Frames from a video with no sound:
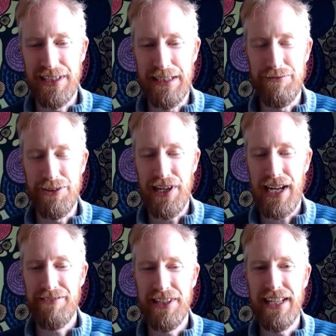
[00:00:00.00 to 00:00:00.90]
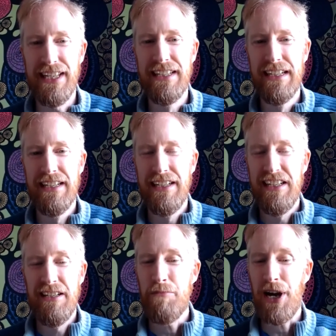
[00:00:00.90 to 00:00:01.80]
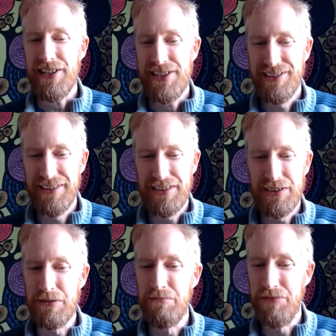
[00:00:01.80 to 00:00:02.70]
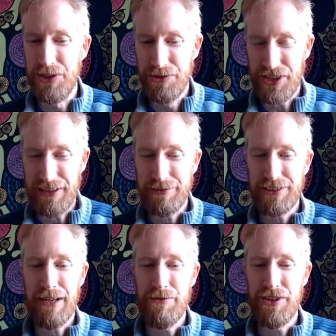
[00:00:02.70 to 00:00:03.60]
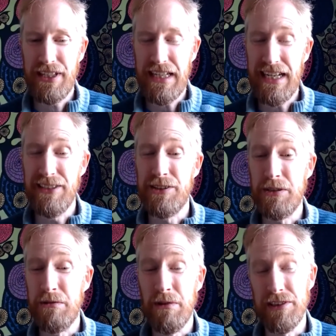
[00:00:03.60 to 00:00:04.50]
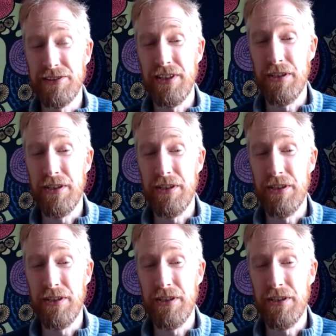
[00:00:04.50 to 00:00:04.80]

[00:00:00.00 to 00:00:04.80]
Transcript: If you have a passion to do something, and to also,